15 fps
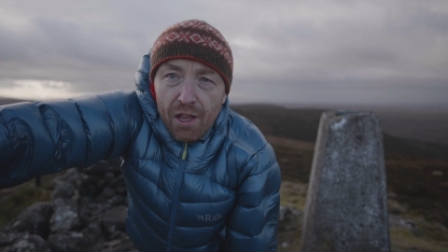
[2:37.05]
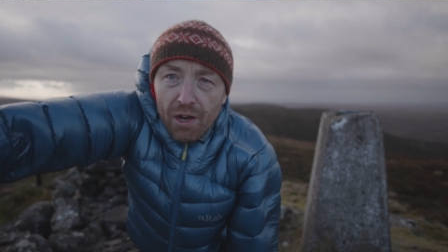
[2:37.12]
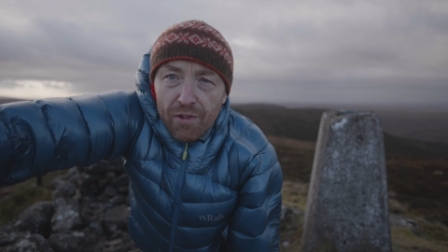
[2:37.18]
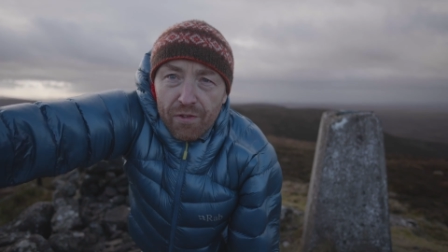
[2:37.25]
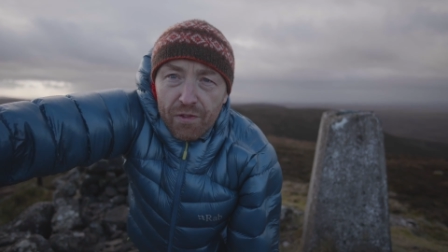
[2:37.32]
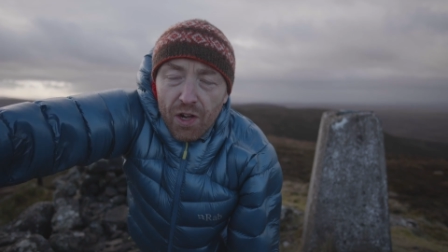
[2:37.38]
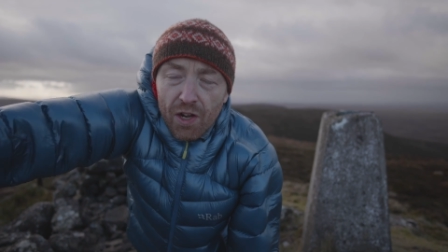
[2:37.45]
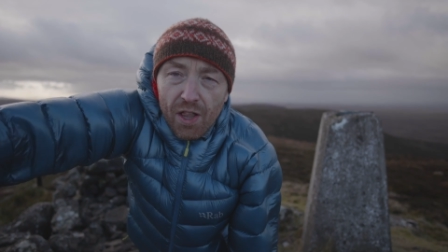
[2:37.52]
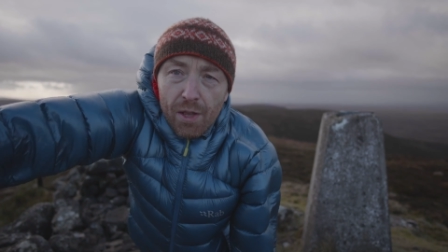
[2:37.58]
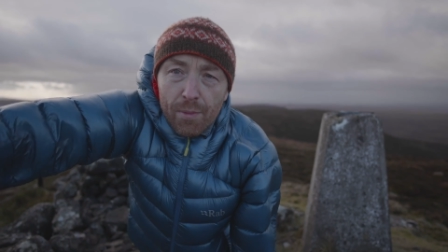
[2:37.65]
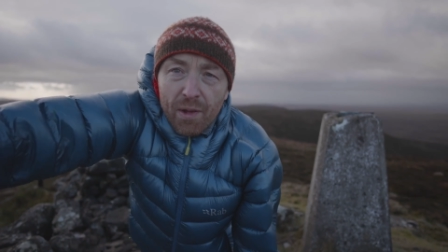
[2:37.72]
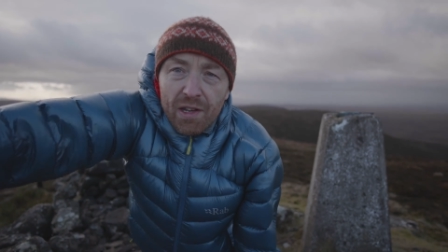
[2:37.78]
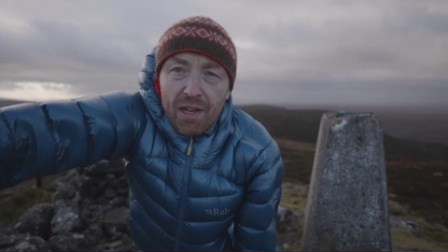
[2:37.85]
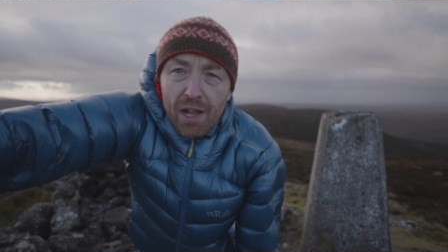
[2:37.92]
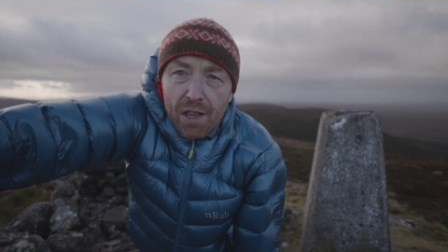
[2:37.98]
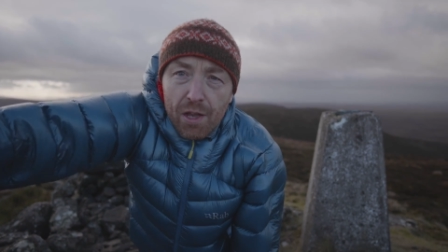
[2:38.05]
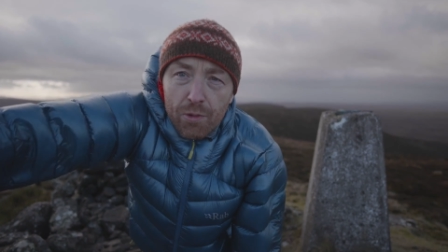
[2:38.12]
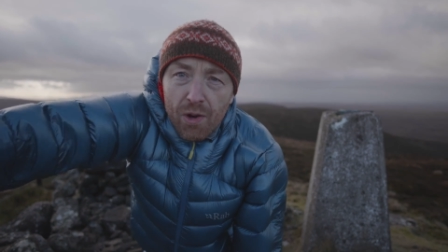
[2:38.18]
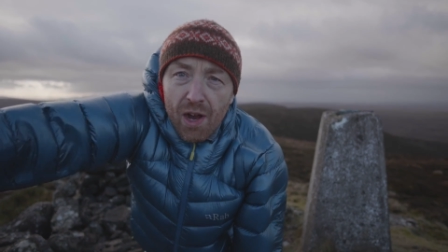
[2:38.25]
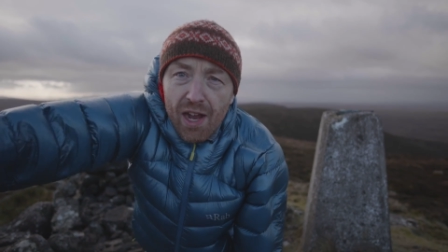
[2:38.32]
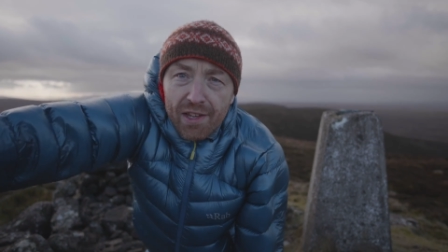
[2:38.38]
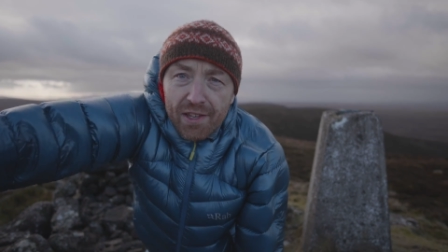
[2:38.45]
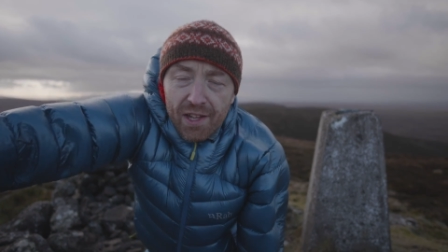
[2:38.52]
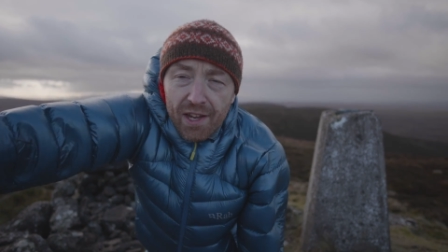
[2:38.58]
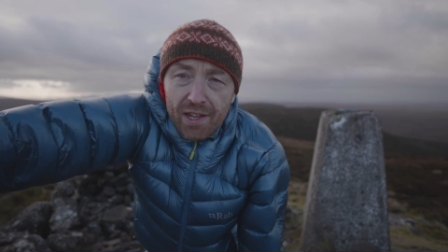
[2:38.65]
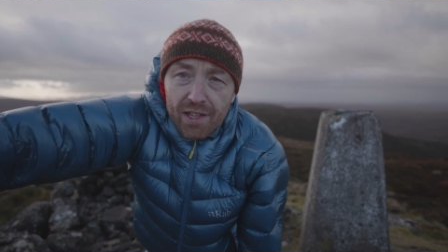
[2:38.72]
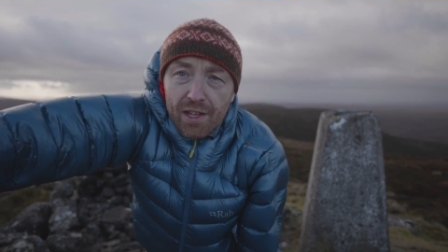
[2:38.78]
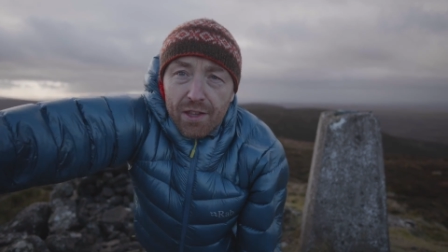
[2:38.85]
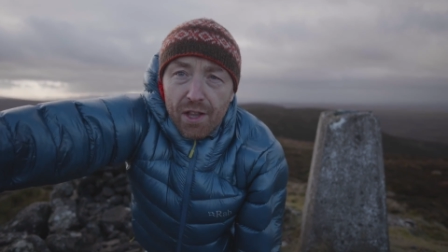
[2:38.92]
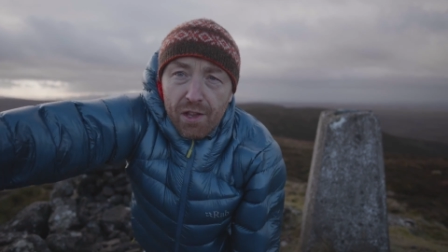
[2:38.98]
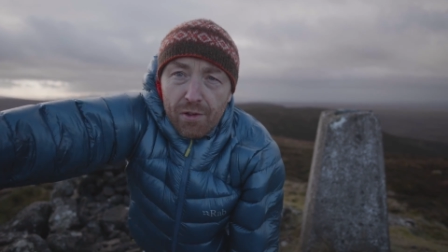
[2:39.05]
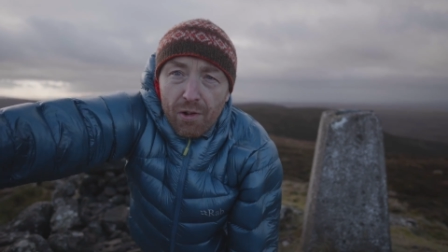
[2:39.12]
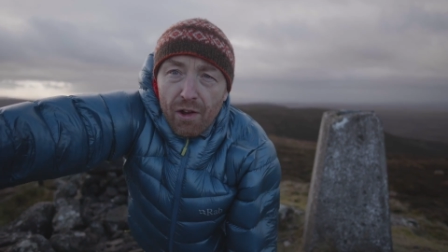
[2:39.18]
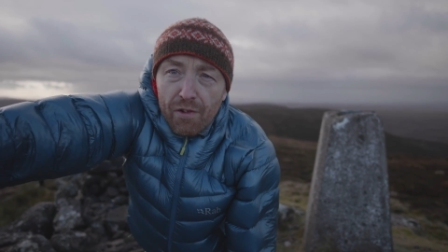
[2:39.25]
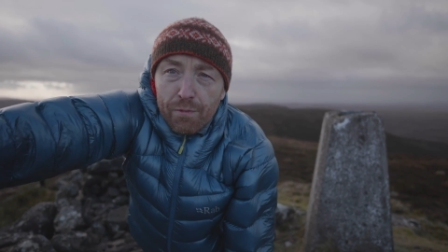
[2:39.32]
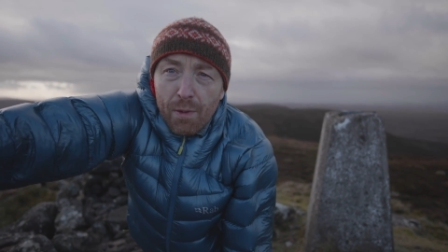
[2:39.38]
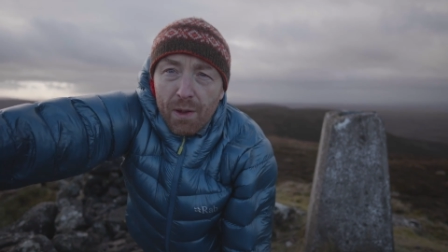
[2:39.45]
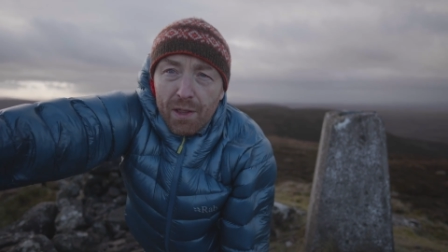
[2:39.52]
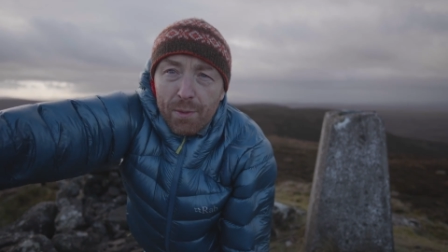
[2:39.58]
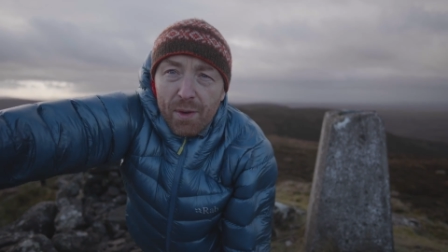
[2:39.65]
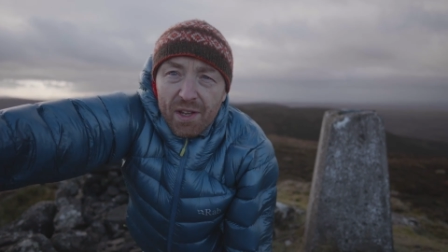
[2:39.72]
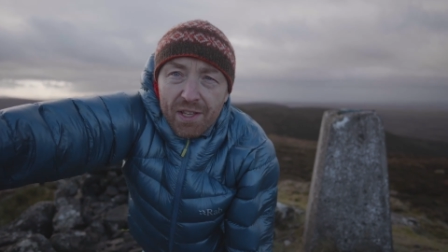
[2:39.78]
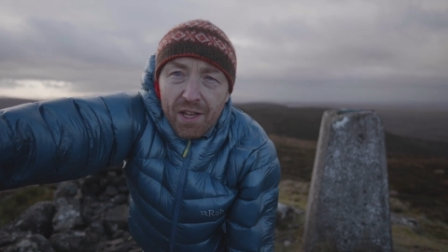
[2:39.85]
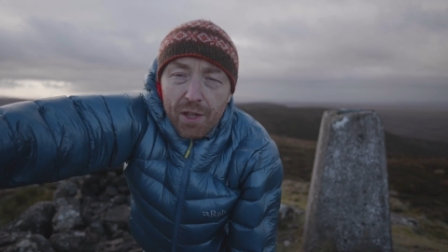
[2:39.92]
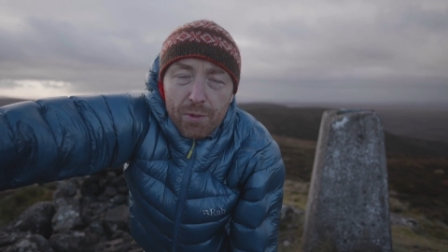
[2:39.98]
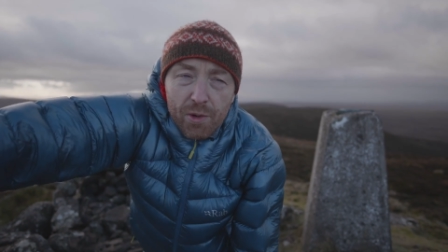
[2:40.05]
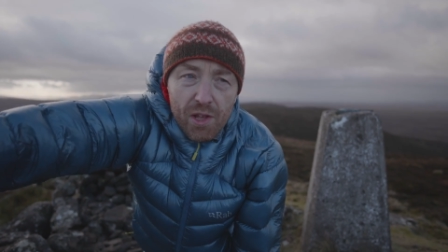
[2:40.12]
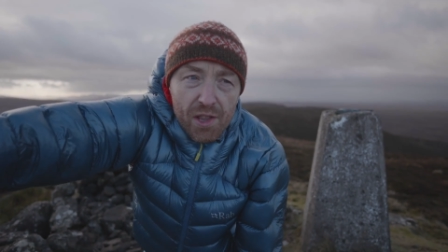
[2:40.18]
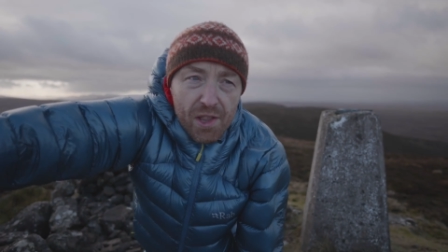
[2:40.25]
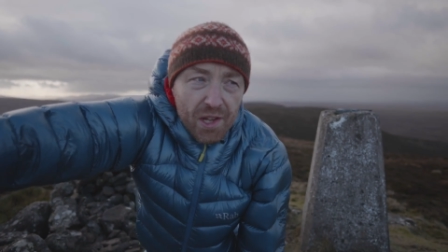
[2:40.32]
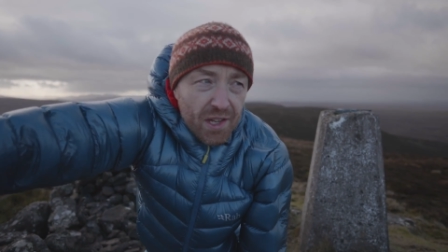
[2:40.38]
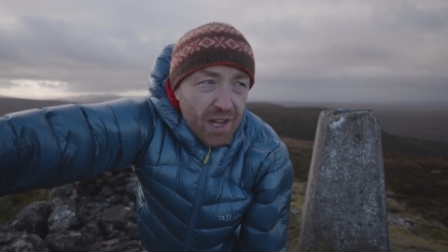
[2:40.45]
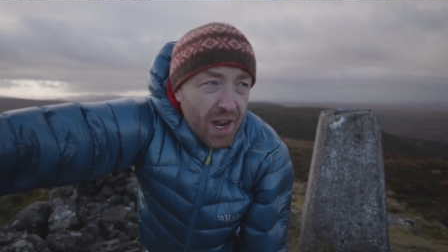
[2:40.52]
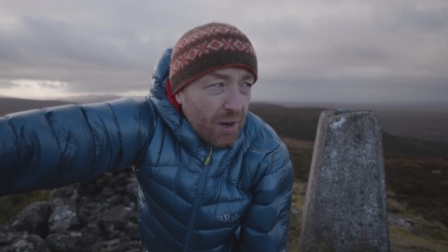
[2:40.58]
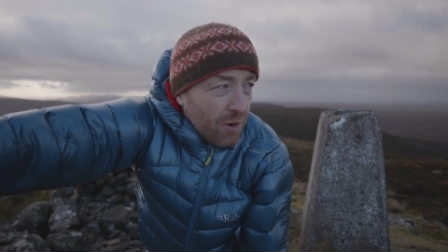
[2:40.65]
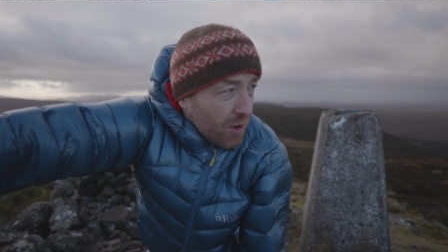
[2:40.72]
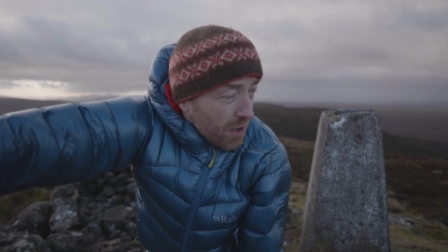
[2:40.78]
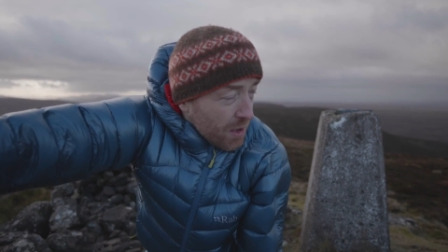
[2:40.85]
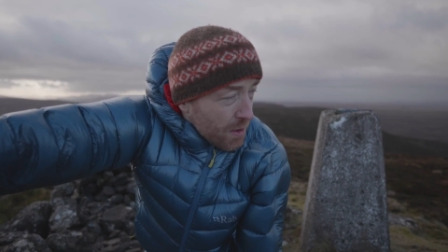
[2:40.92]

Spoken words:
So I've got something nice and wide here, like this 12mm that we're using now,